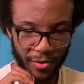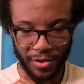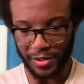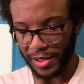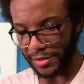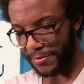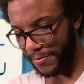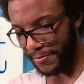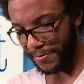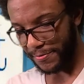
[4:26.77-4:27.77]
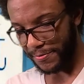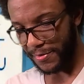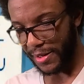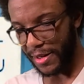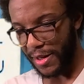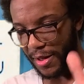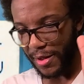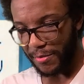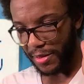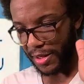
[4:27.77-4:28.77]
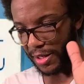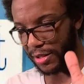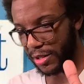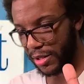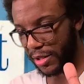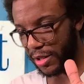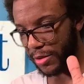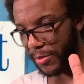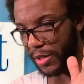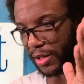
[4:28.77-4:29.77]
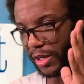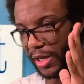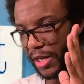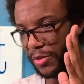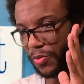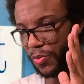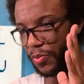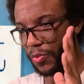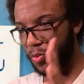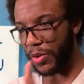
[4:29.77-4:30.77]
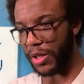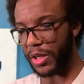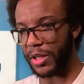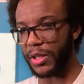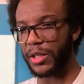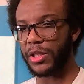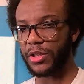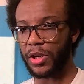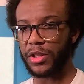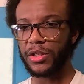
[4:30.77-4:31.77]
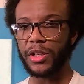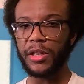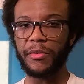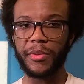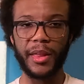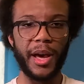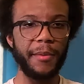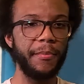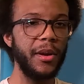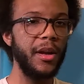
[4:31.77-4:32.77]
Hold on. But this is where it really starts to do that